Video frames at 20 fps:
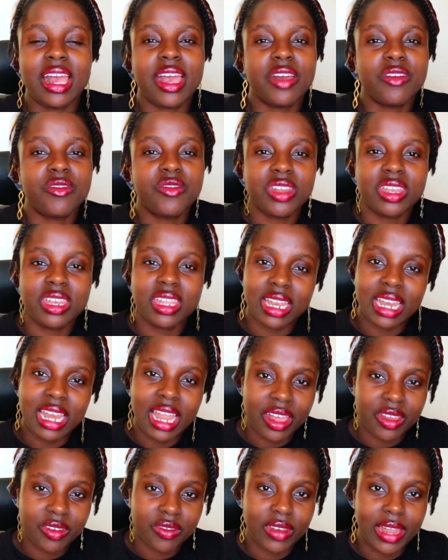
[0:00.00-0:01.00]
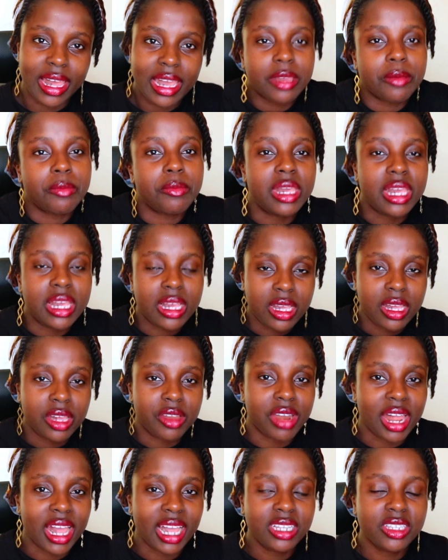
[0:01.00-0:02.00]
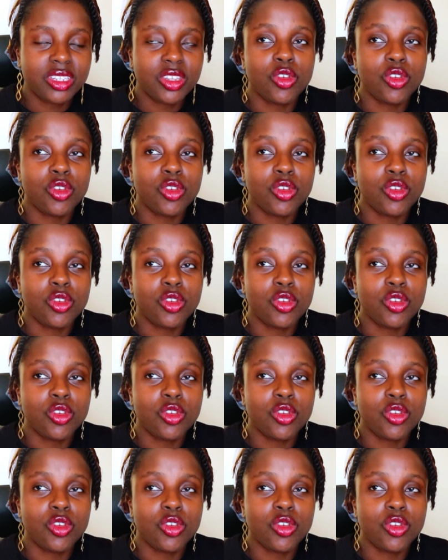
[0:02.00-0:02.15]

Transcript: everyday life like me, right?